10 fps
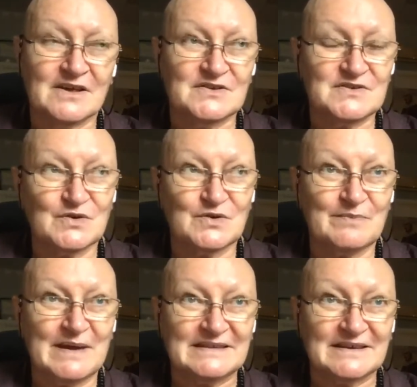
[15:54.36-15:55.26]
So
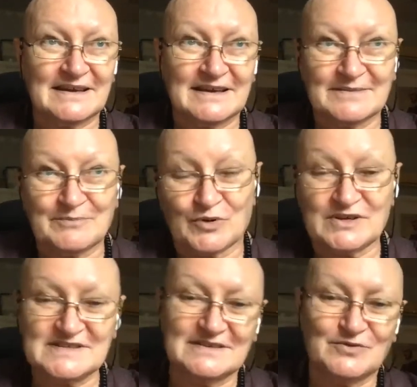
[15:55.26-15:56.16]
Maitreya
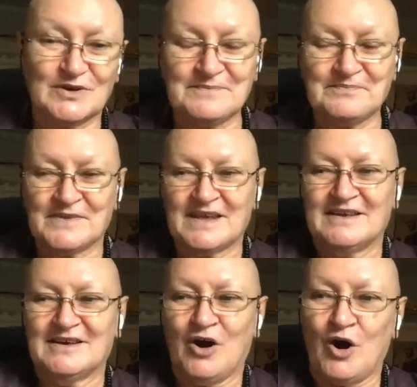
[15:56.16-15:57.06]
Bodhisattva
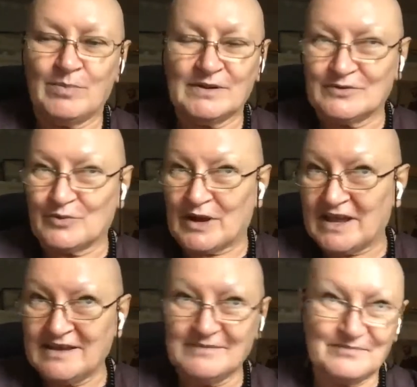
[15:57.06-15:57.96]
hobbled
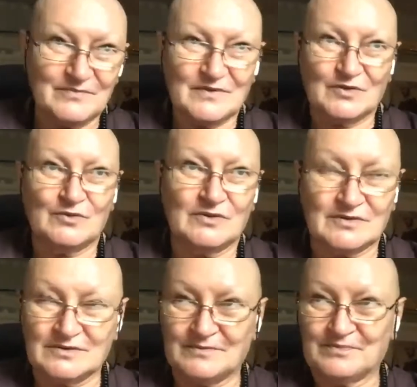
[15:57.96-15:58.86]
away to
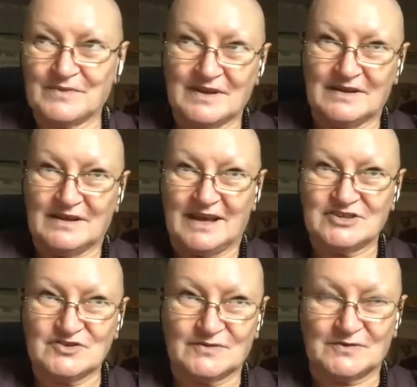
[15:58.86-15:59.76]
the
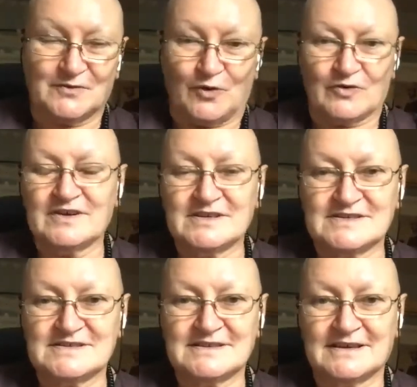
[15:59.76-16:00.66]
edge of the
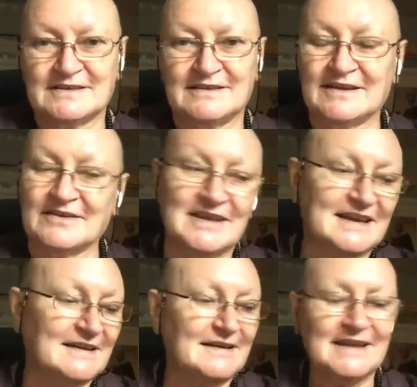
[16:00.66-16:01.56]
forest, and there he
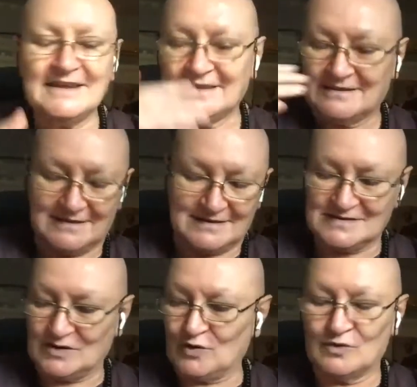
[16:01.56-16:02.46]
cleaned
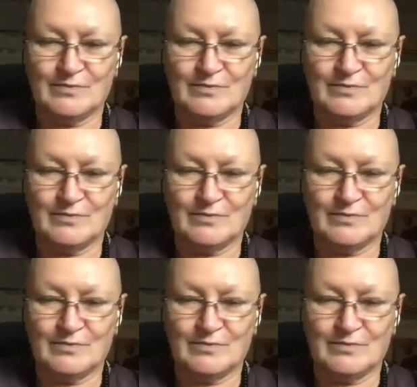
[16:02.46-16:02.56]
his whole